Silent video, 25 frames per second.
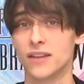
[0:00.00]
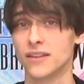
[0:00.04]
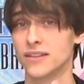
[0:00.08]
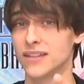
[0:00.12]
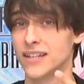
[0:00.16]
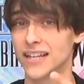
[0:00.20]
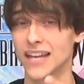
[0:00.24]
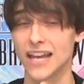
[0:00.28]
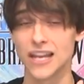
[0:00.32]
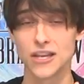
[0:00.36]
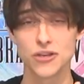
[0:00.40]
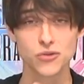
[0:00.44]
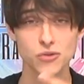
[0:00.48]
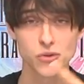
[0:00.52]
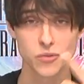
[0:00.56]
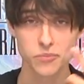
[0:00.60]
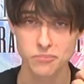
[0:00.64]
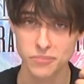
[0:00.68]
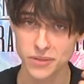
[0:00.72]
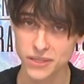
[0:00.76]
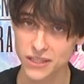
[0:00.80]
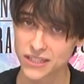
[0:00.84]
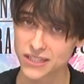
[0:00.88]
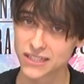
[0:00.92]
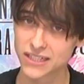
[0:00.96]
They get new
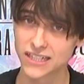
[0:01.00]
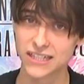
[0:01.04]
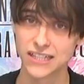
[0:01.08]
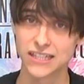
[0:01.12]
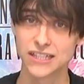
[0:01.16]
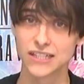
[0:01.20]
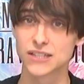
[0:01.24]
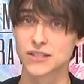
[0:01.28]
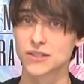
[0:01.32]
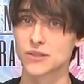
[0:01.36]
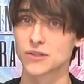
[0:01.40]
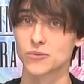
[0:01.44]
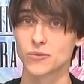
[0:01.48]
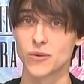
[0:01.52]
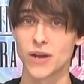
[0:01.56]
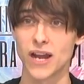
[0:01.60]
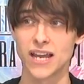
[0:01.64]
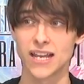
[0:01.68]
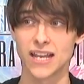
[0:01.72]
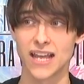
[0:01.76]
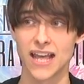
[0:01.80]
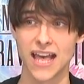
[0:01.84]
abilities, right,